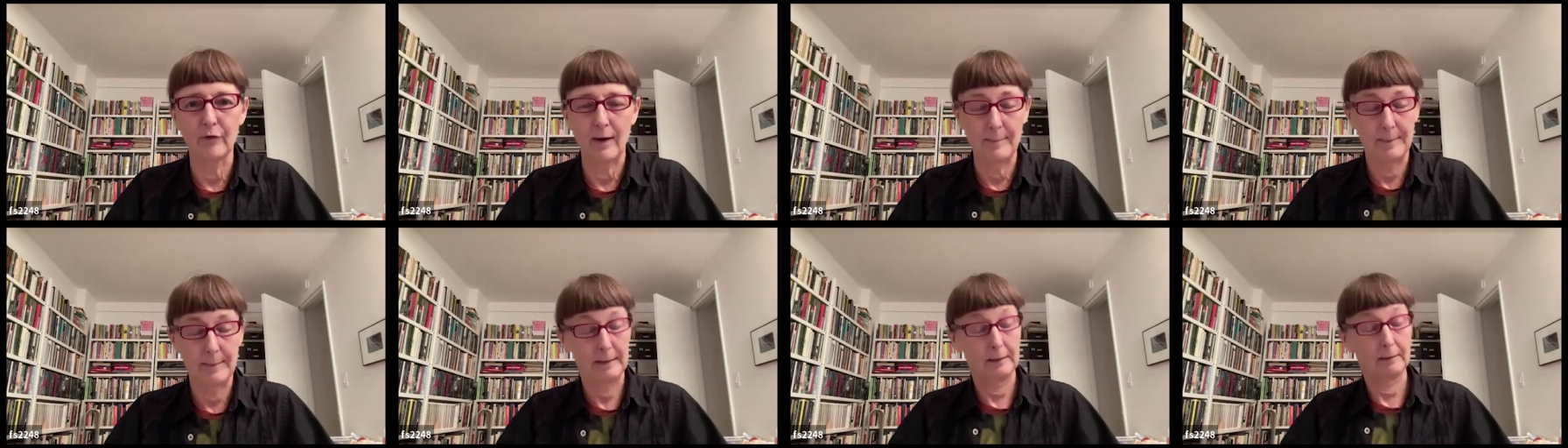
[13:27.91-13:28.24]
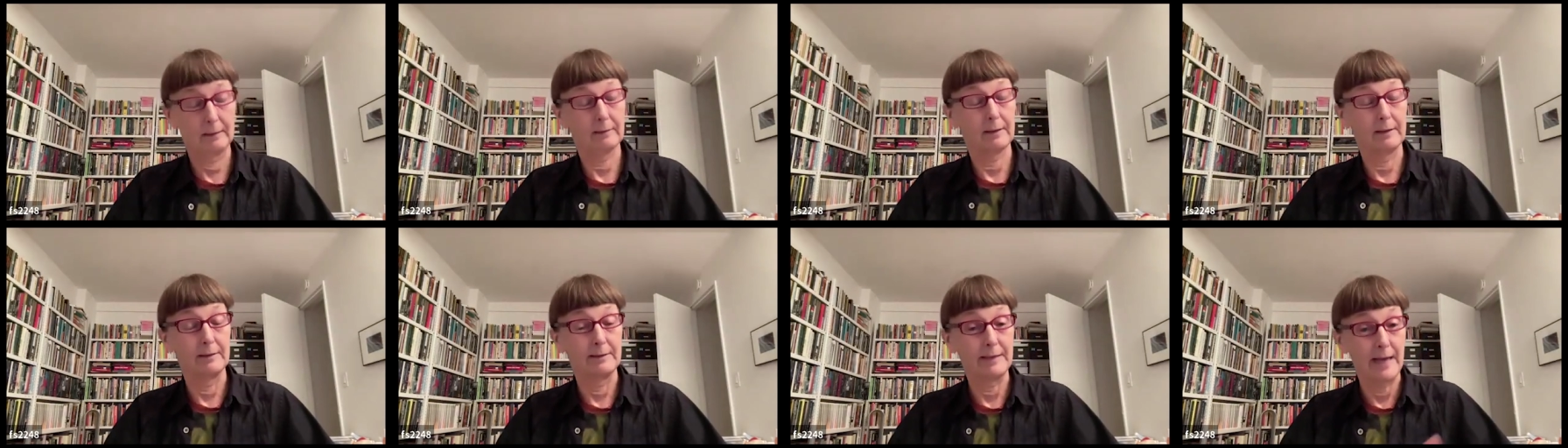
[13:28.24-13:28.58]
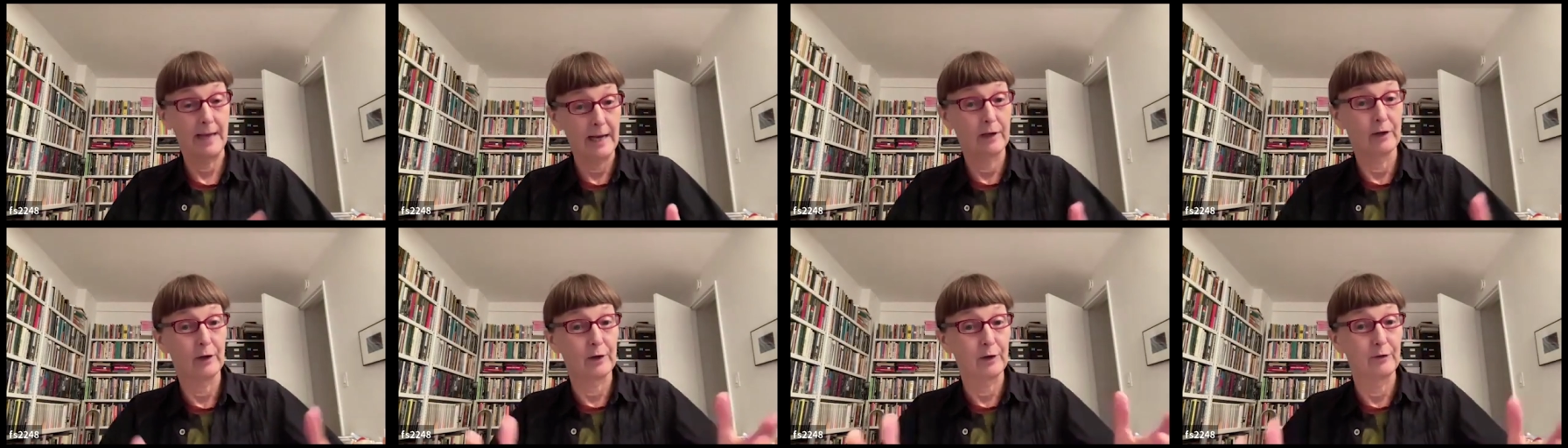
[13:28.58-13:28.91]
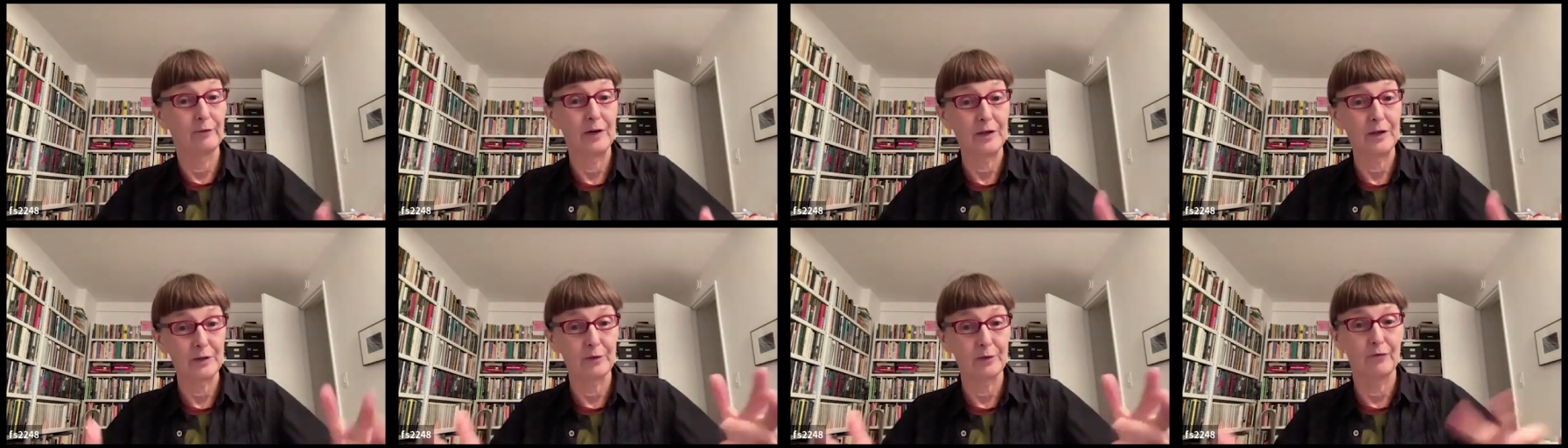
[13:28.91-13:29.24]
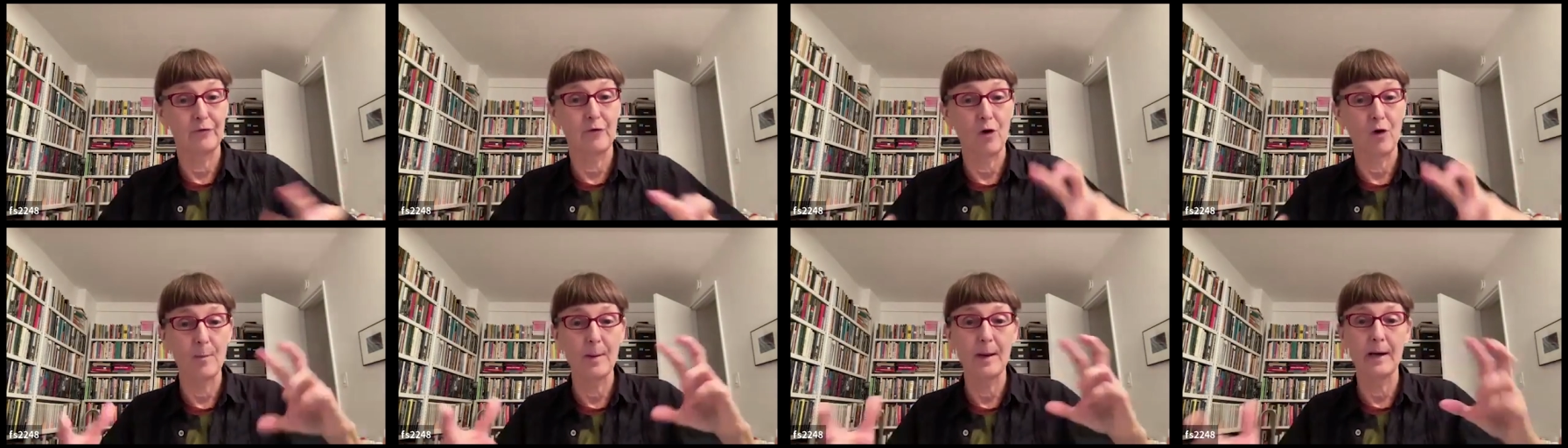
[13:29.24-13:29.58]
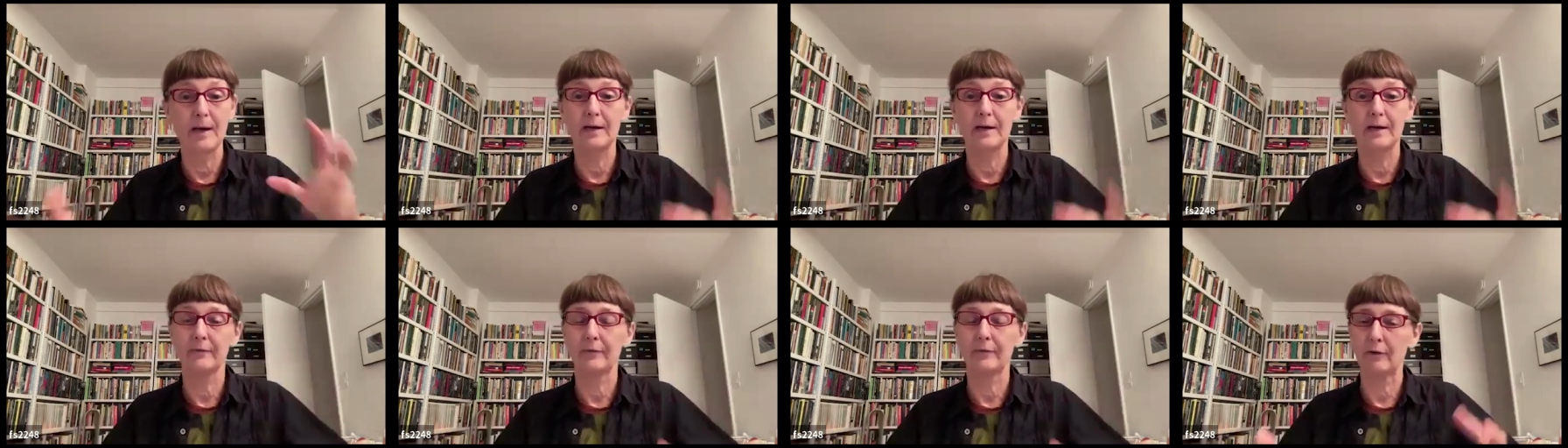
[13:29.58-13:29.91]
I mean, it can take a conventional
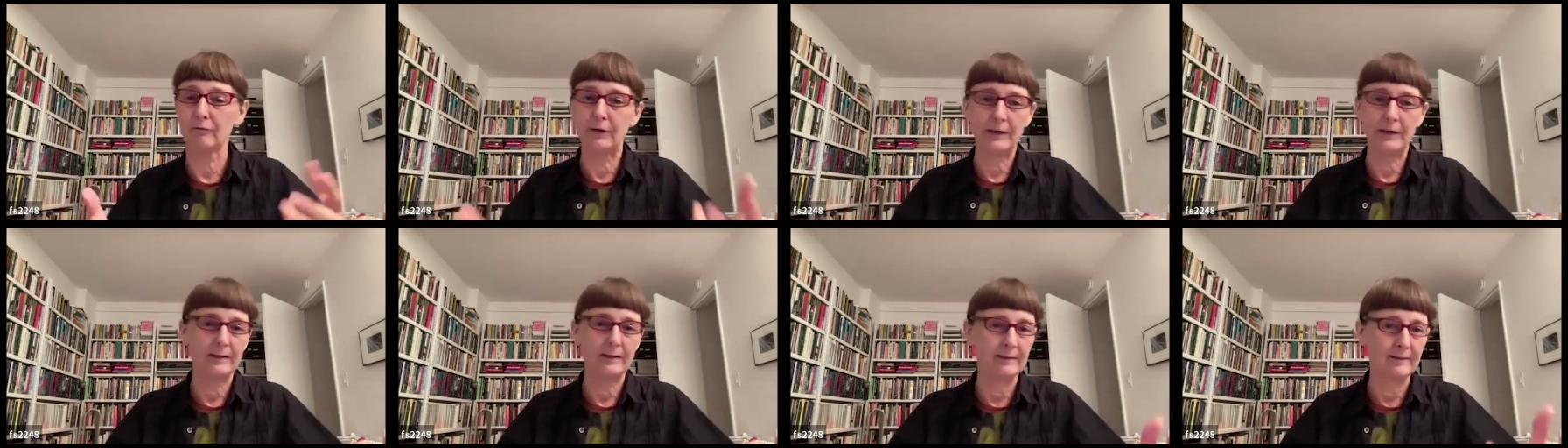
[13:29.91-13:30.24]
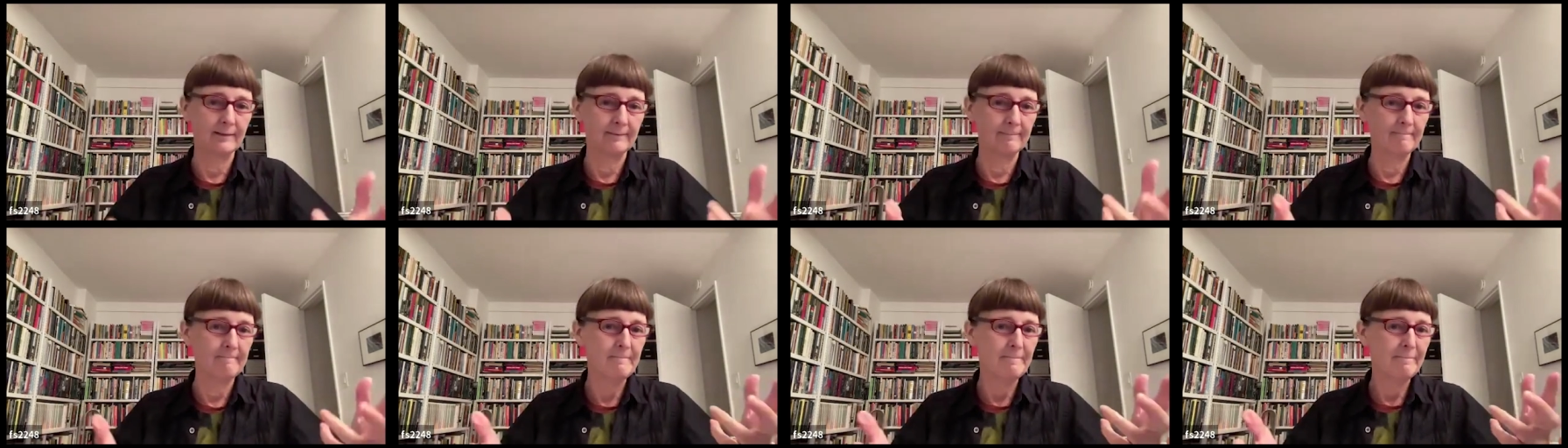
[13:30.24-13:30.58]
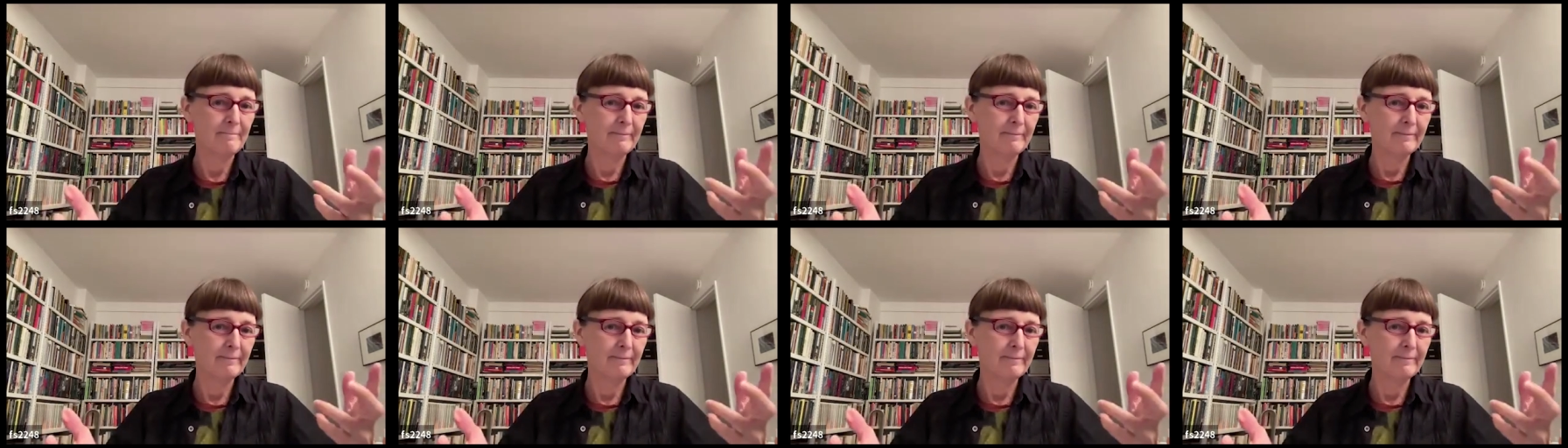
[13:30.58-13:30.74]
format of a written,